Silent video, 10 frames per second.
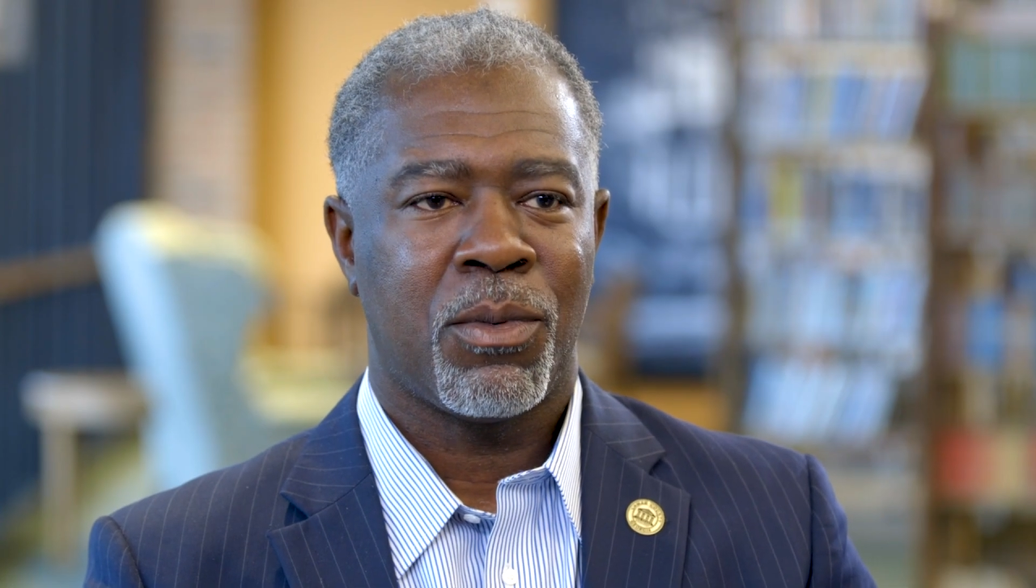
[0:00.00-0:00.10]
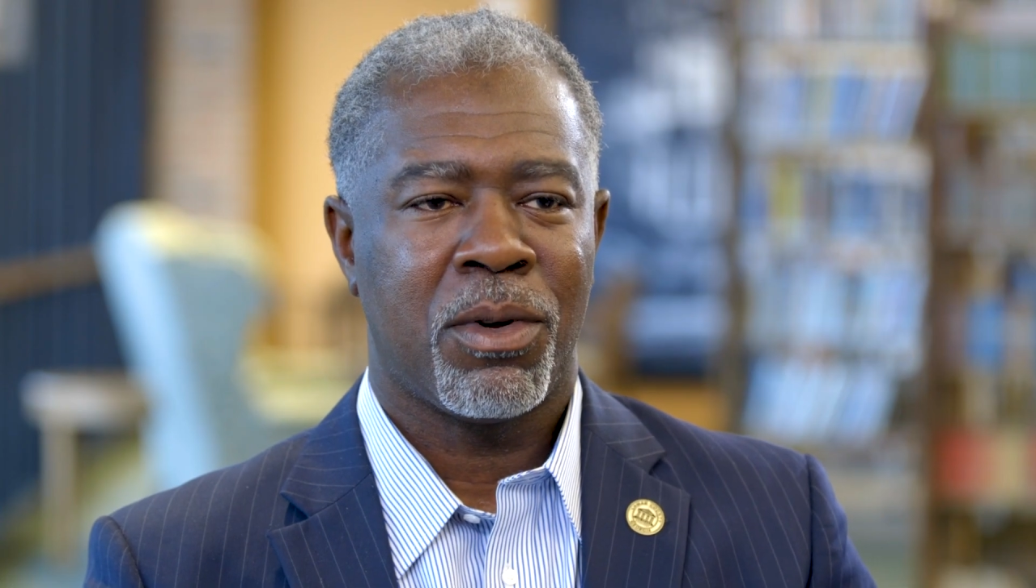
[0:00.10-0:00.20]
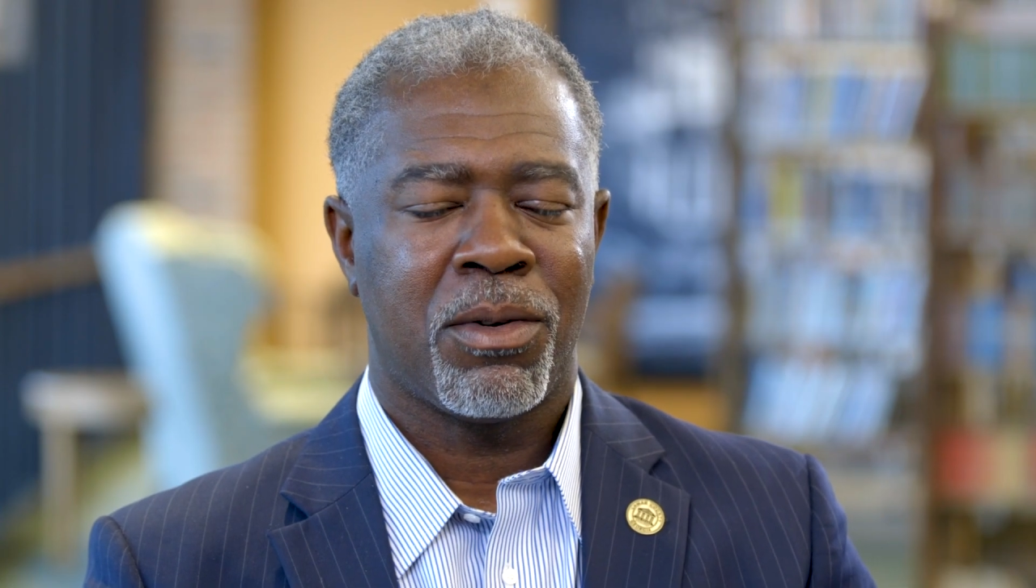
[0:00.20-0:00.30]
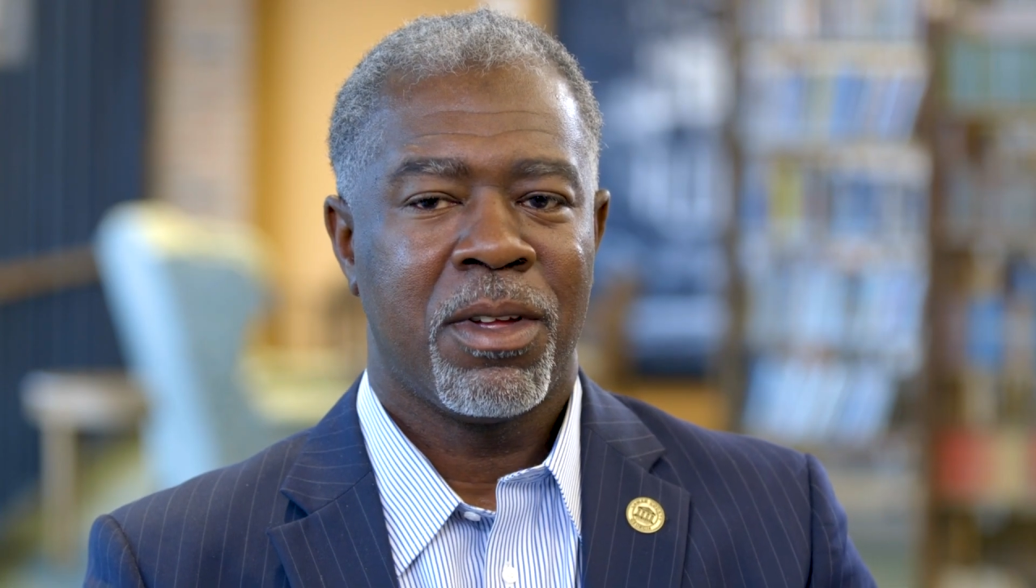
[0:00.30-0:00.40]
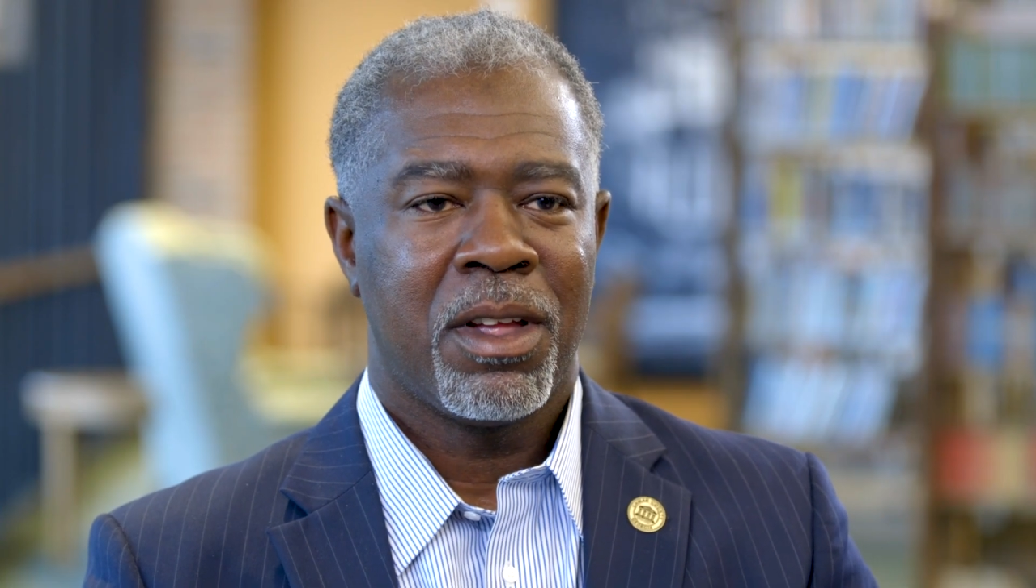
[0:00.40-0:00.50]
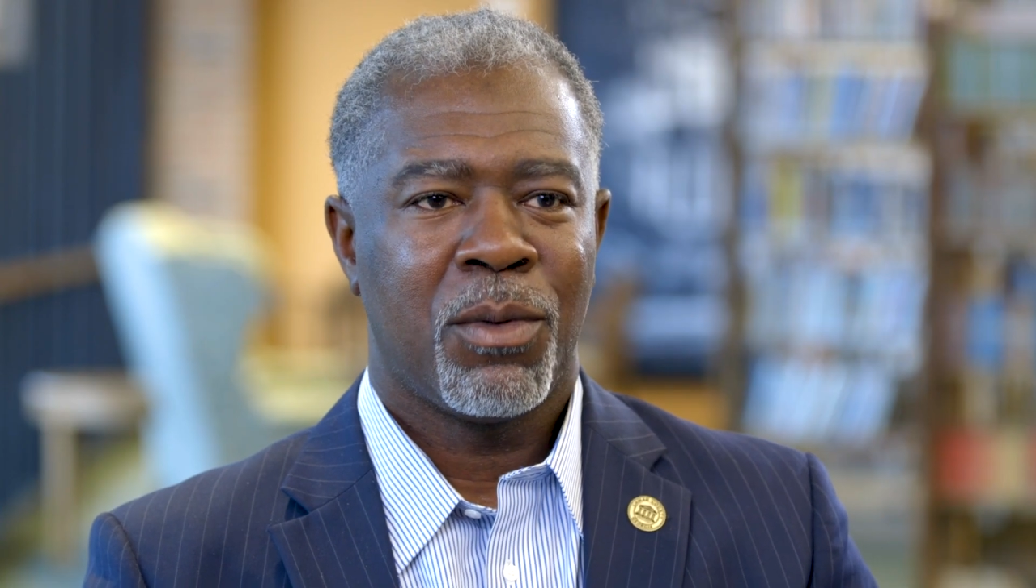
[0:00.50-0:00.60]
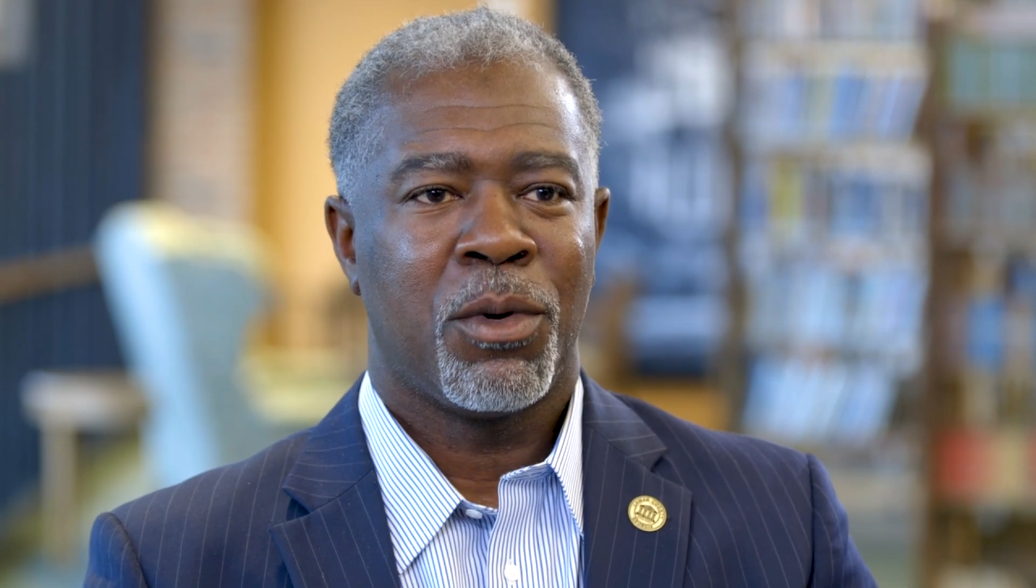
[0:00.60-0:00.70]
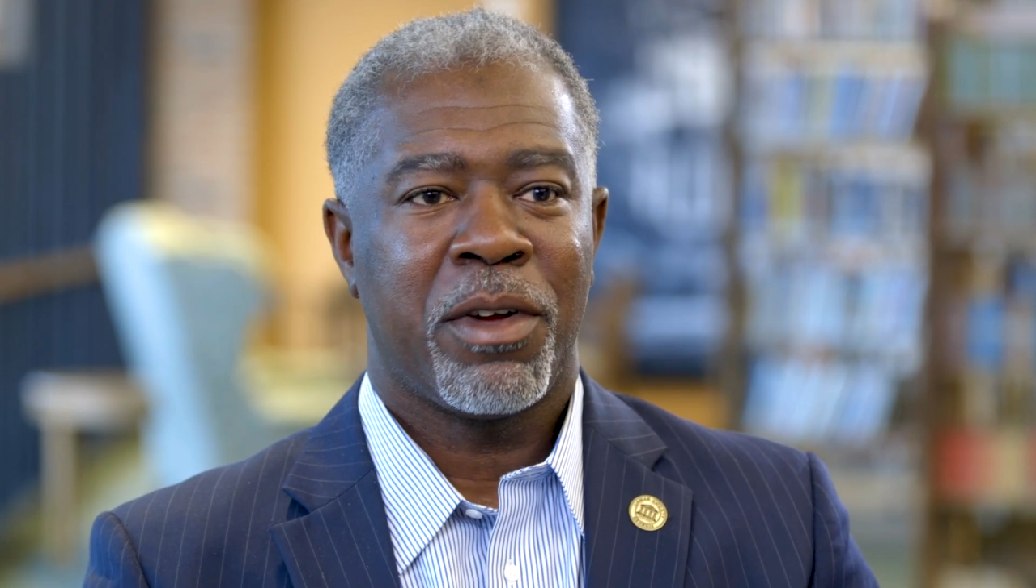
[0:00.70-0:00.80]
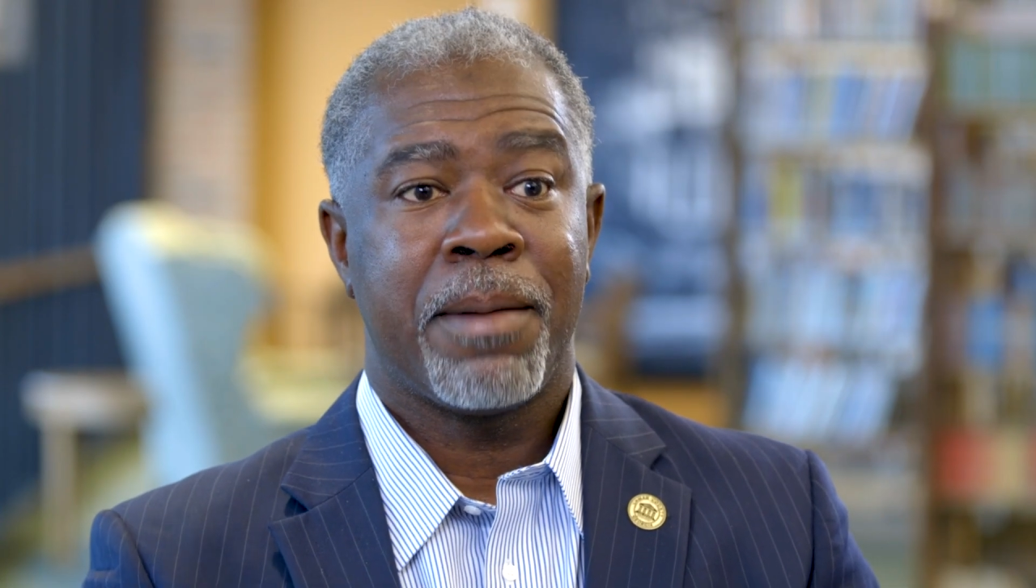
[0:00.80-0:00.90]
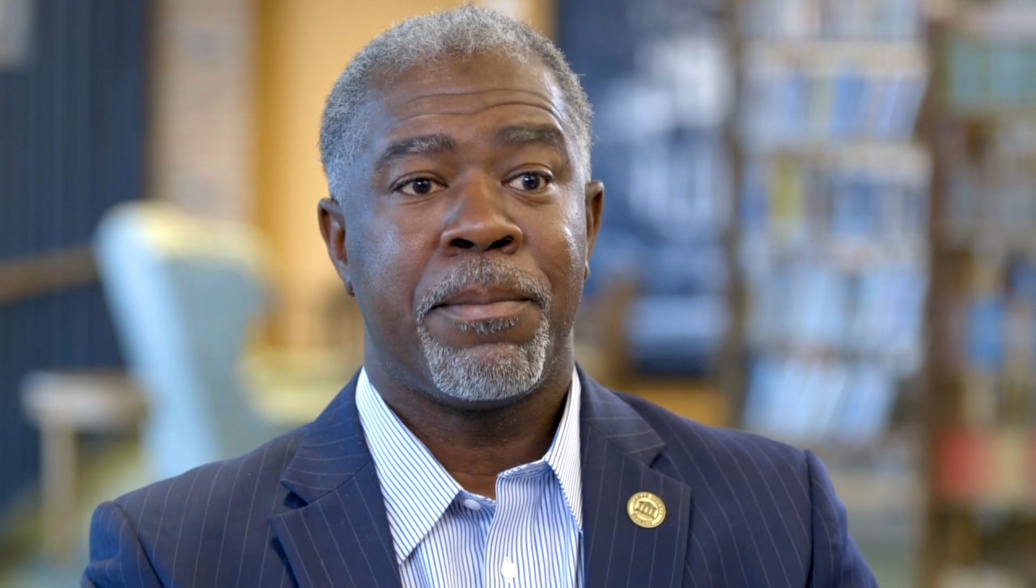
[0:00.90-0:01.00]

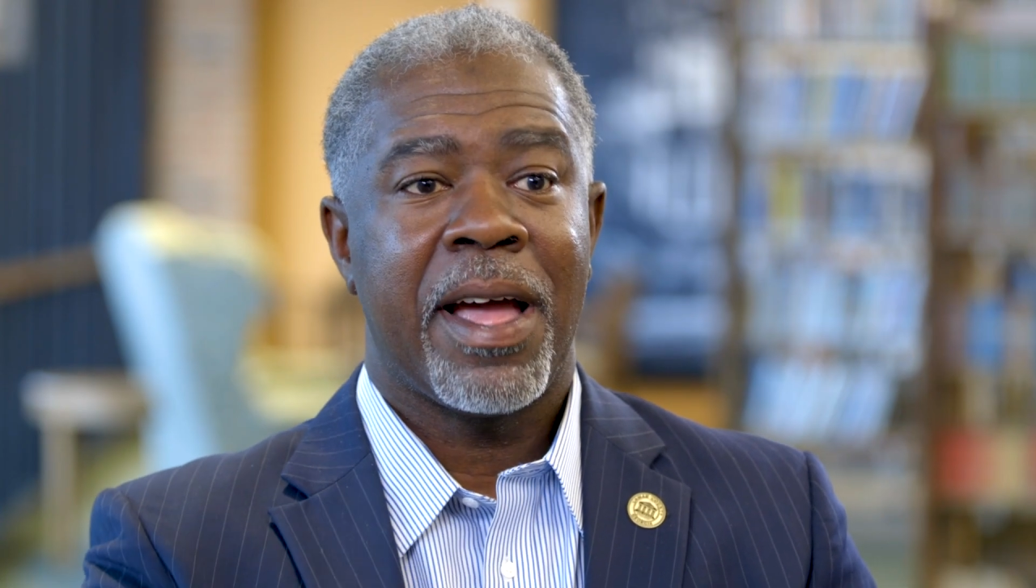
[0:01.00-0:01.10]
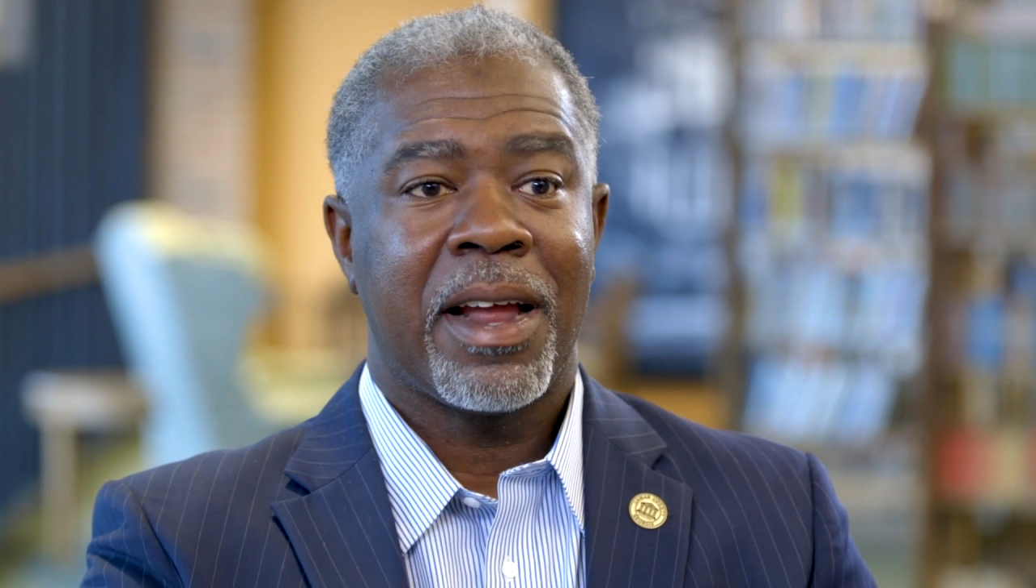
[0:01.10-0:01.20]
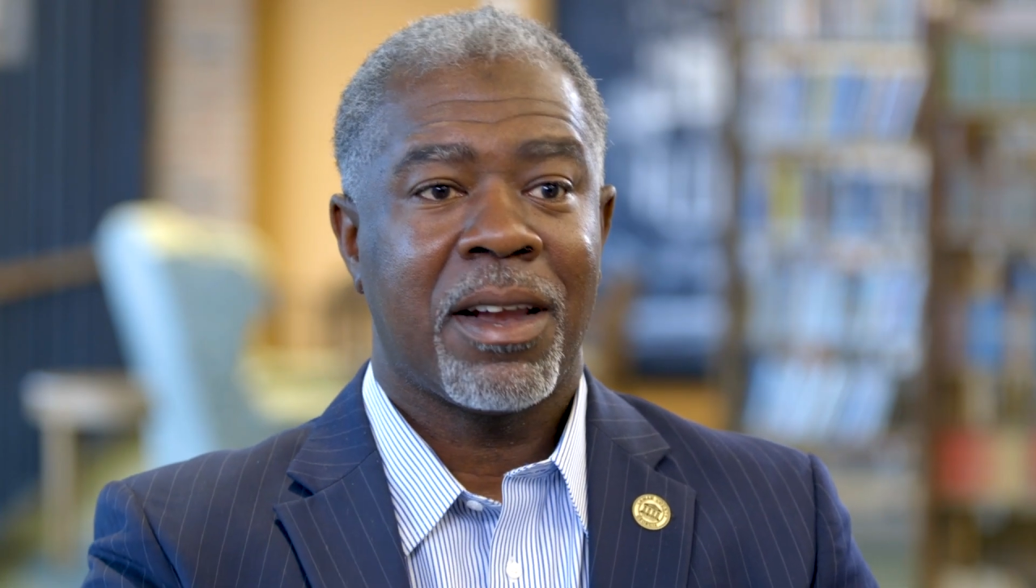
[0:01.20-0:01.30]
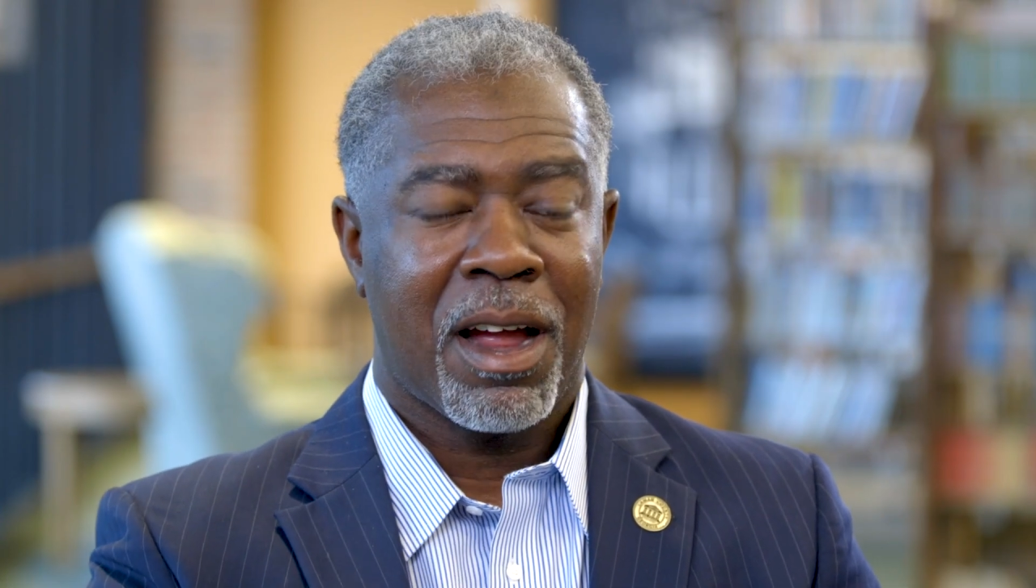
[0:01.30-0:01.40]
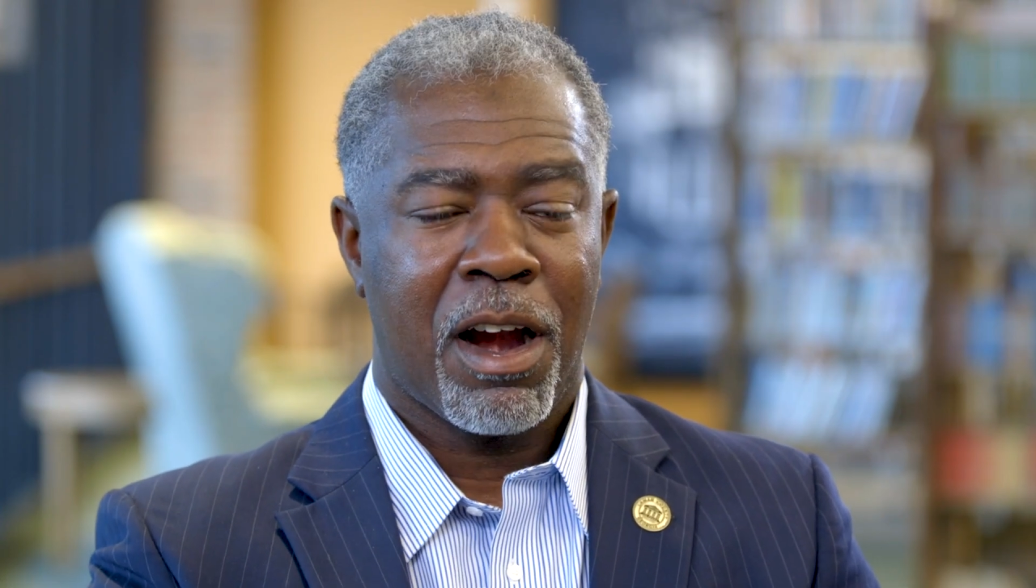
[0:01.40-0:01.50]
will impact